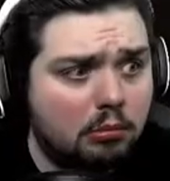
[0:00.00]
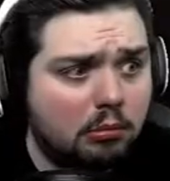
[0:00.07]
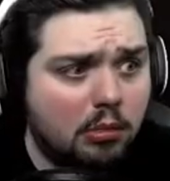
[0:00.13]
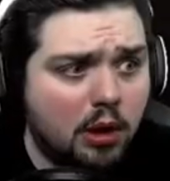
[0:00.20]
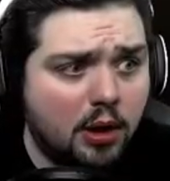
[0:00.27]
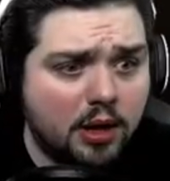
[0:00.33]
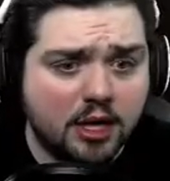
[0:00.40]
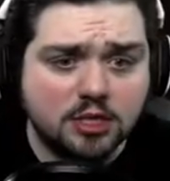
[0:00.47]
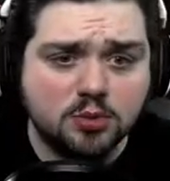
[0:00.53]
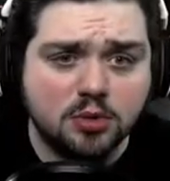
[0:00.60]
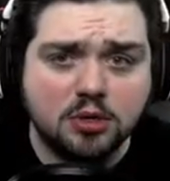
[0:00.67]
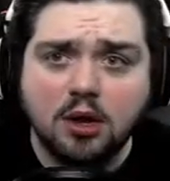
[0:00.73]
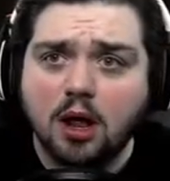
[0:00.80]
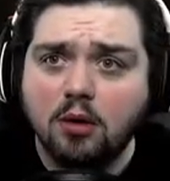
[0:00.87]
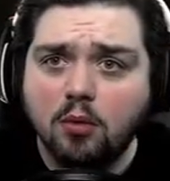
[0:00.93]
Well, I guess we're
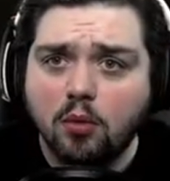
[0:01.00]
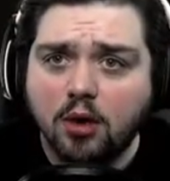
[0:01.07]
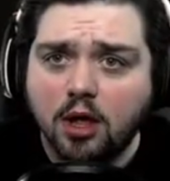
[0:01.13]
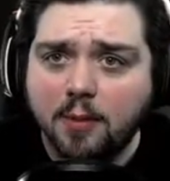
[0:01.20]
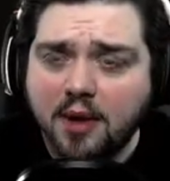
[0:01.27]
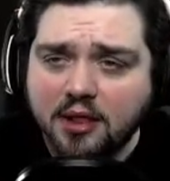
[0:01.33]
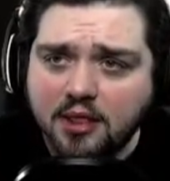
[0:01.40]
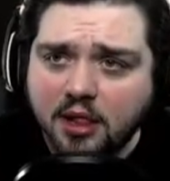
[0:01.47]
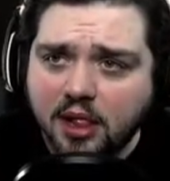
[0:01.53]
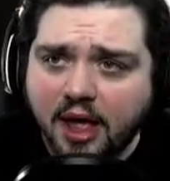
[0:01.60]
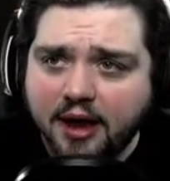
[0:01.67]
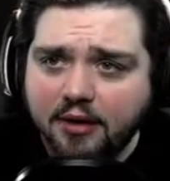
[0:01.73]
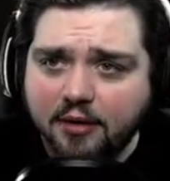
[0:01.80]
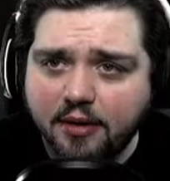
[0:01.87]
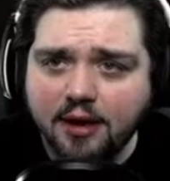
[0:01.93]
not worrying about the
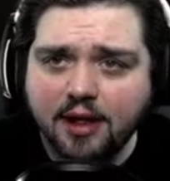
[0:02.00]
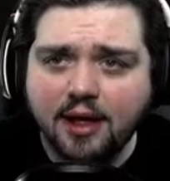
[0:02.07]
lighter.